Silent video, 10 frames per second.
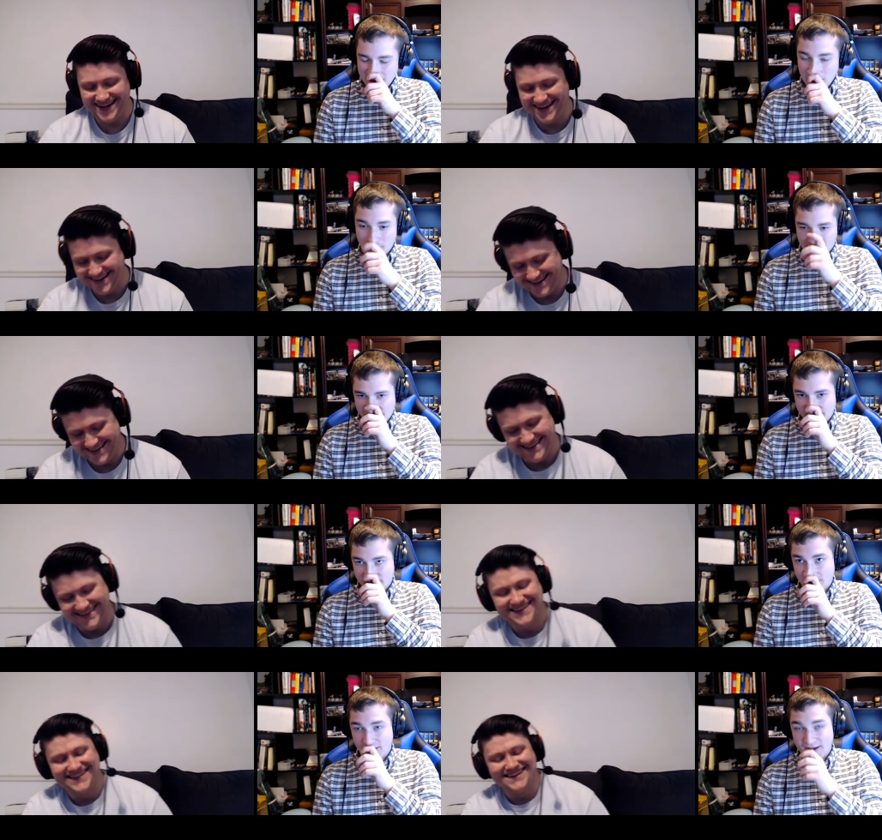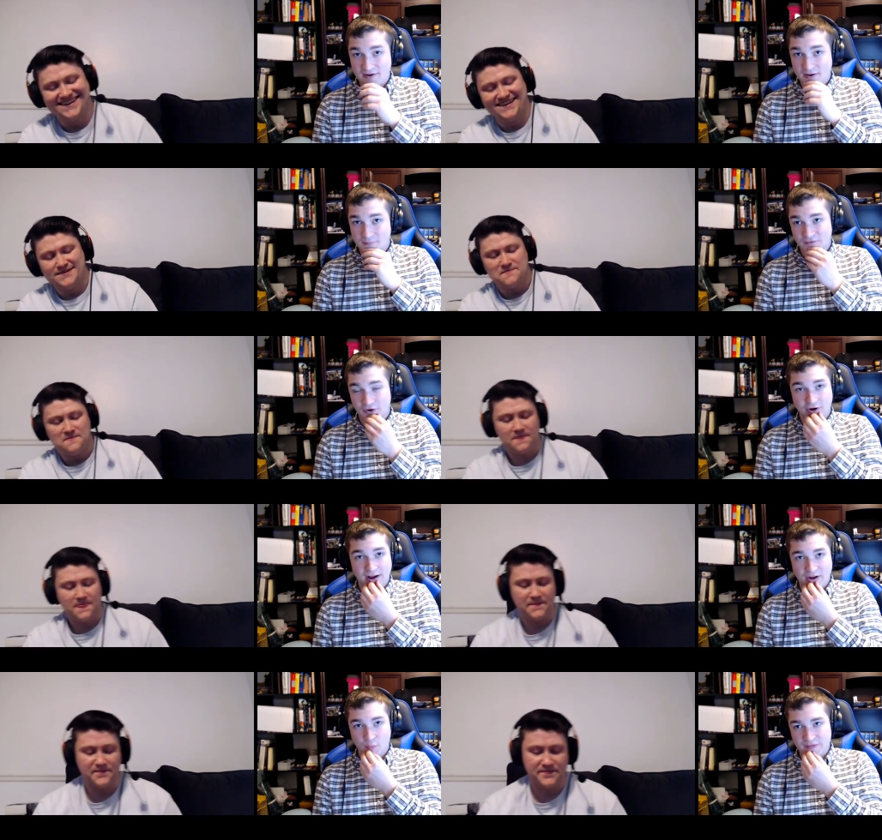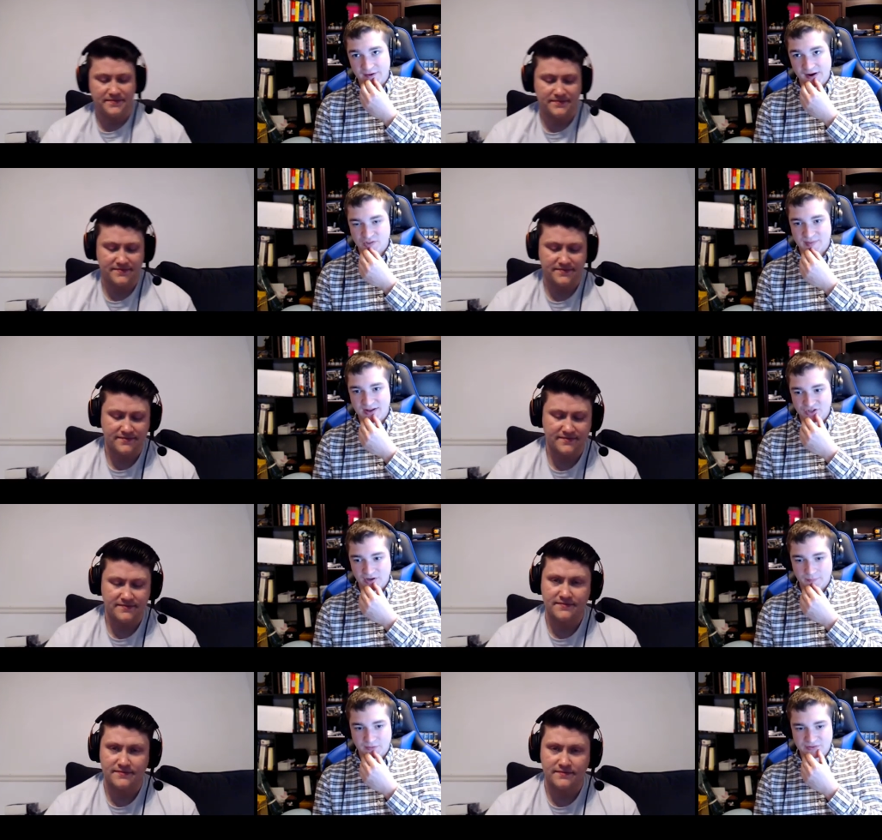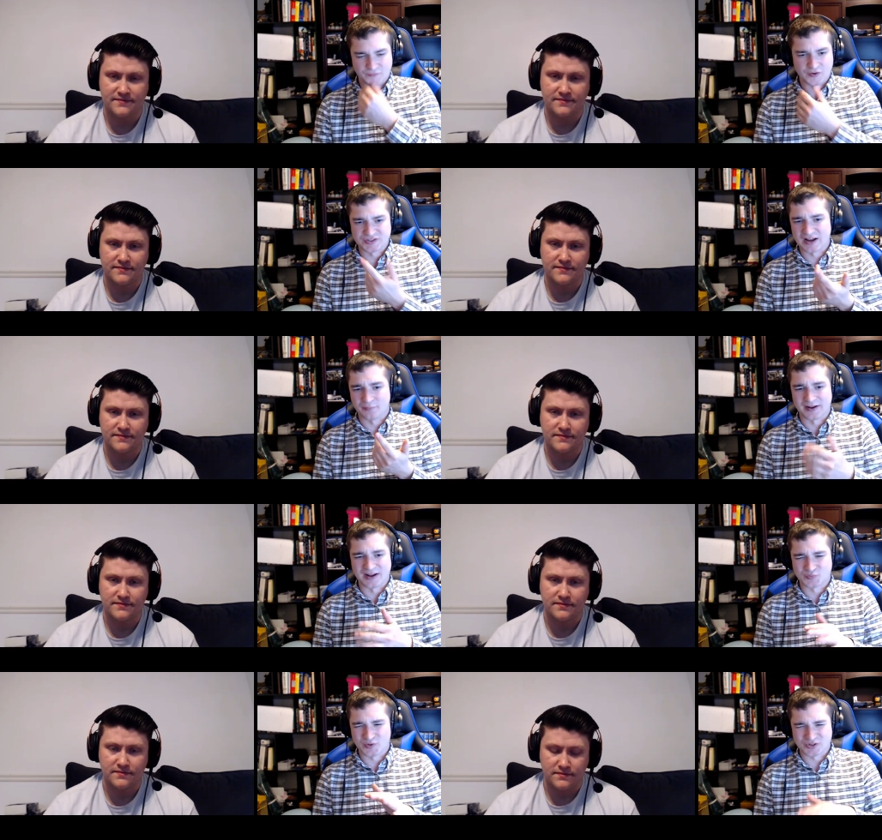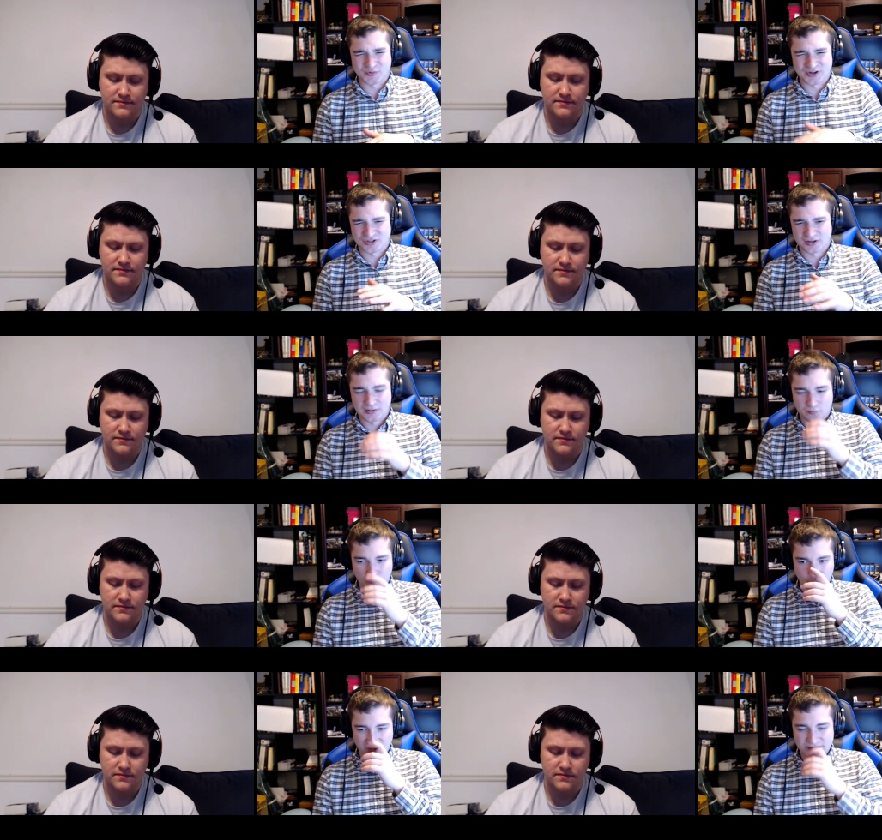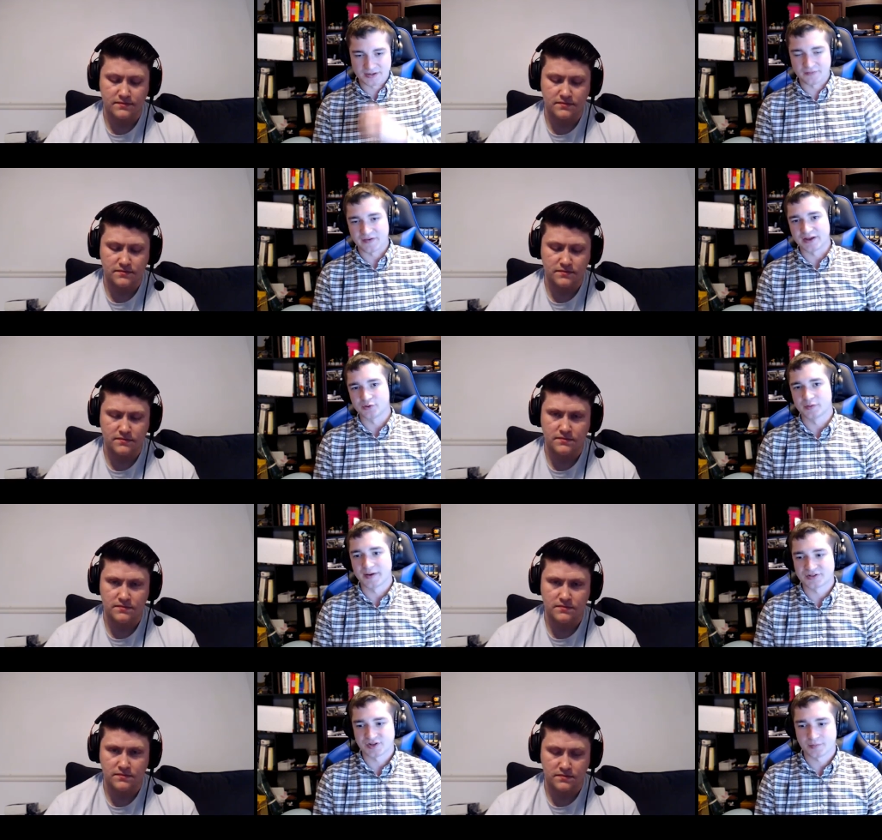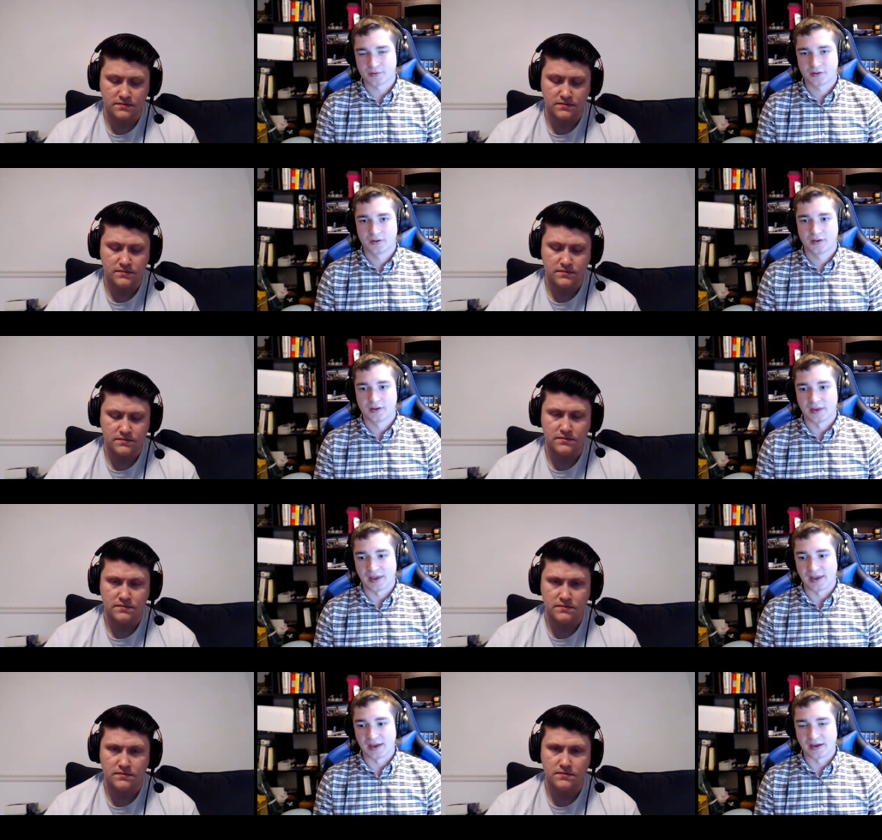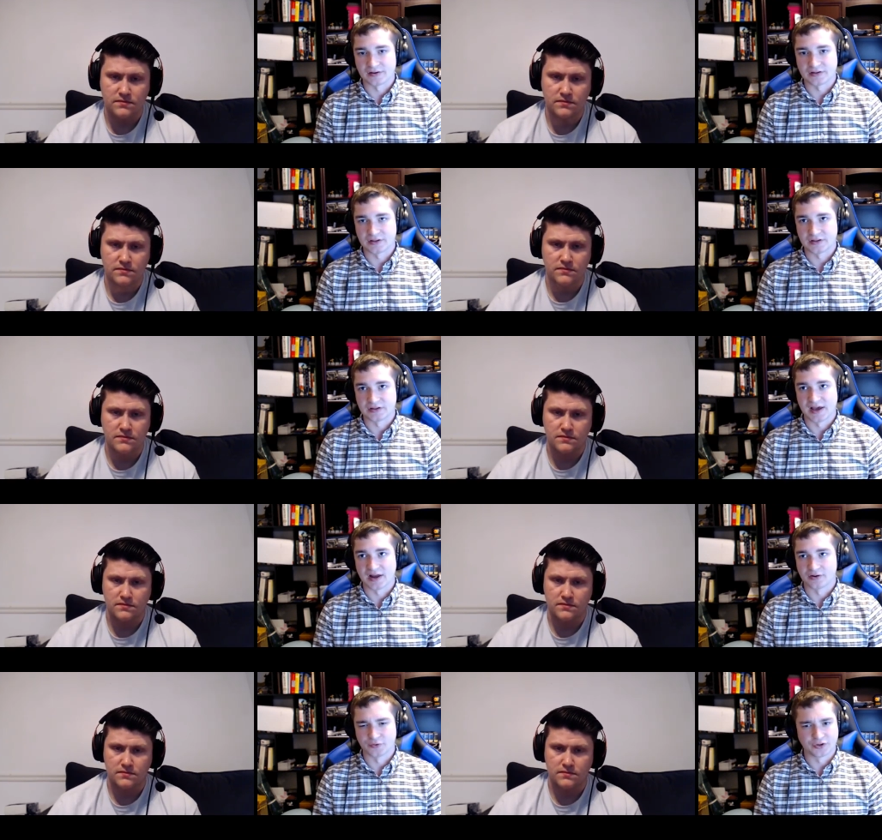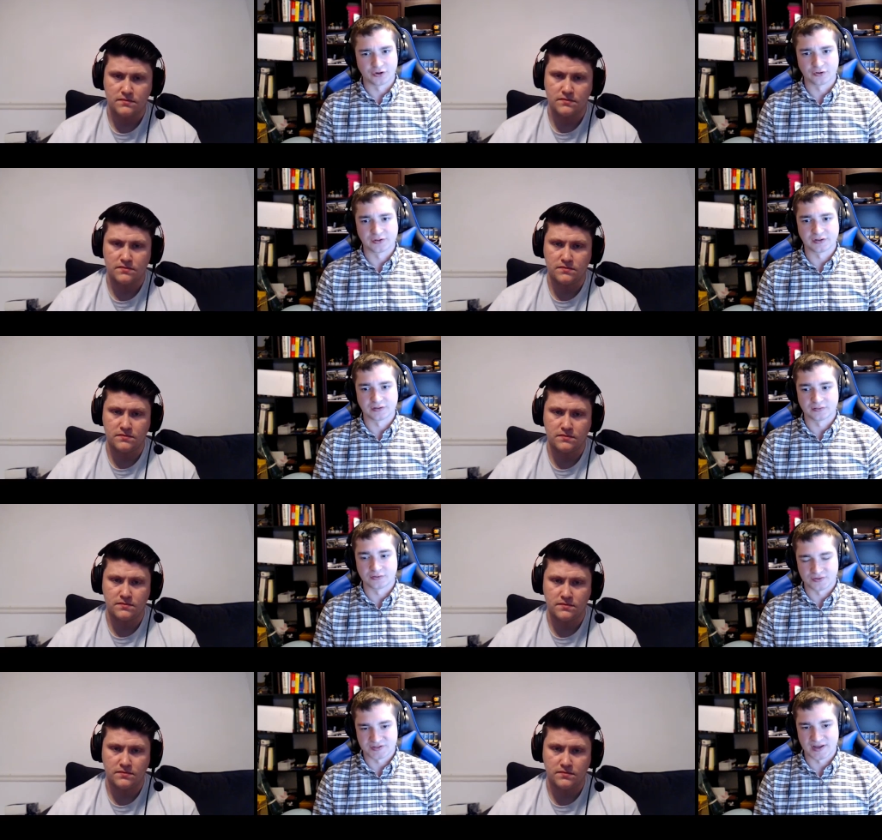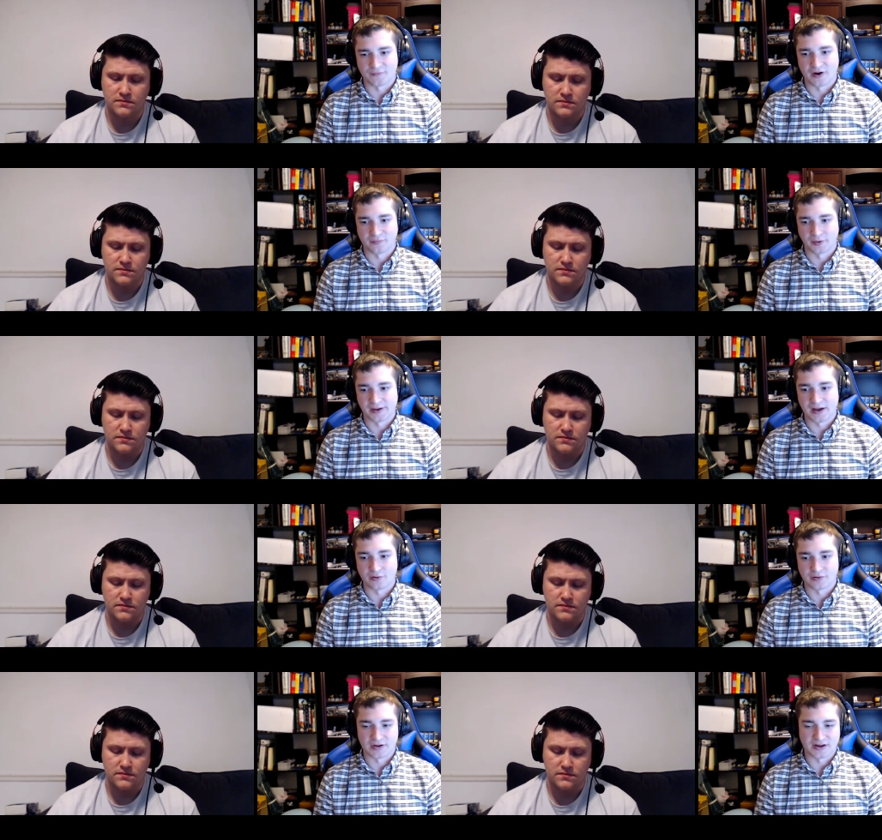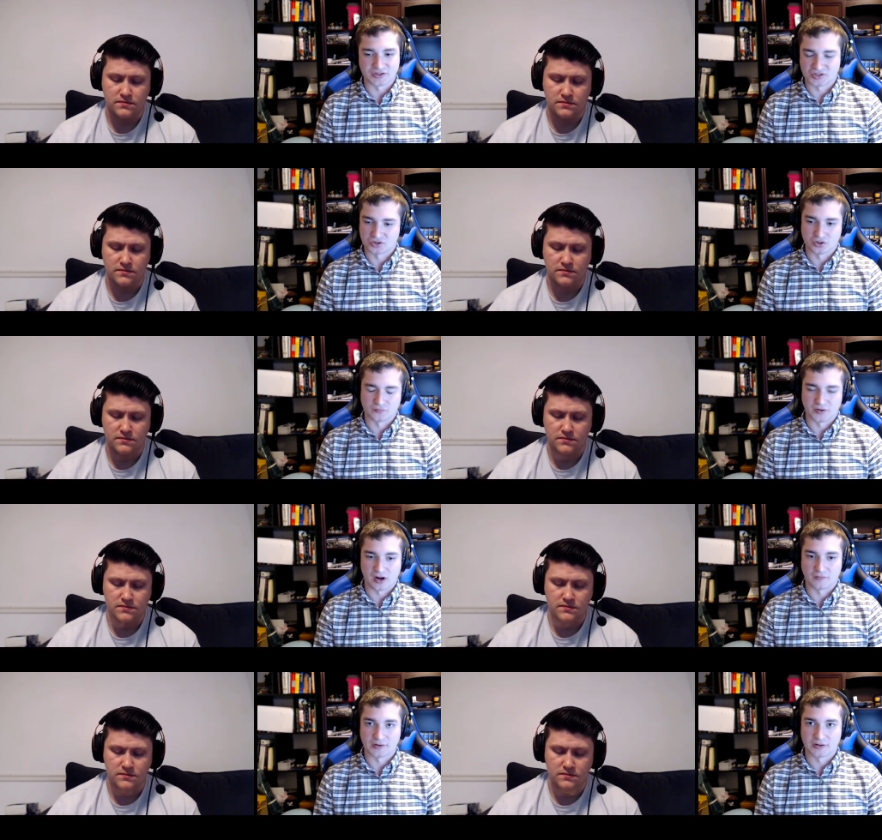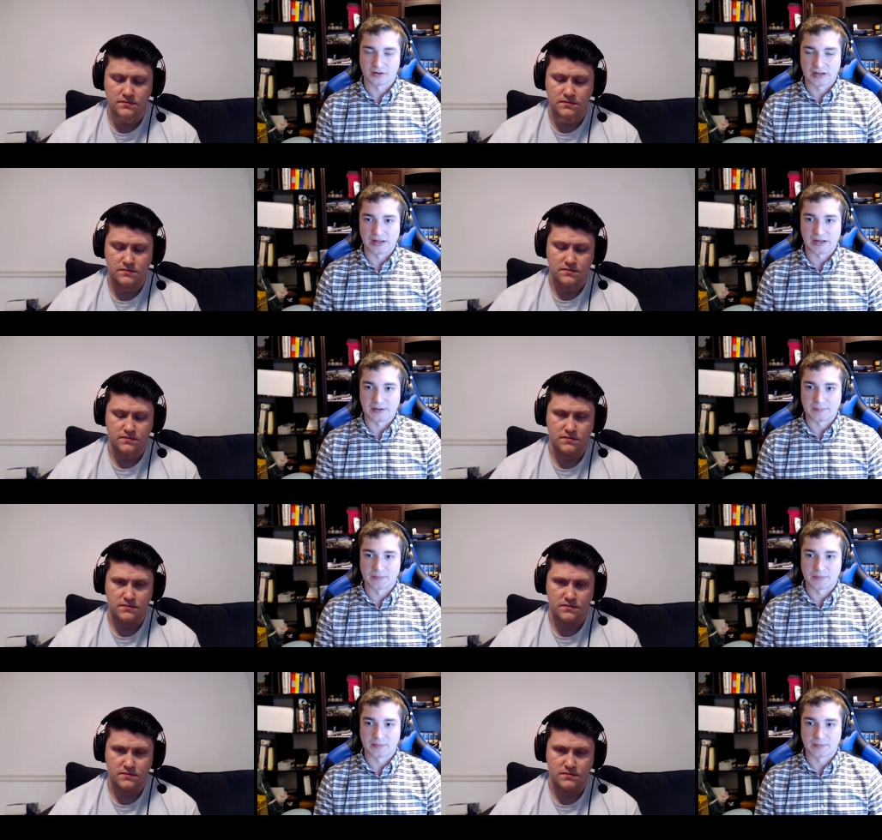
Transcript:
Speaker 1: but I, uh, ended up figuring out how to win the ice matchup because the first time I played ice wasn't quite sure what I needed to value in the matchup, and he got a really early good Sephiroth play out, and I just couldn't recover. Um,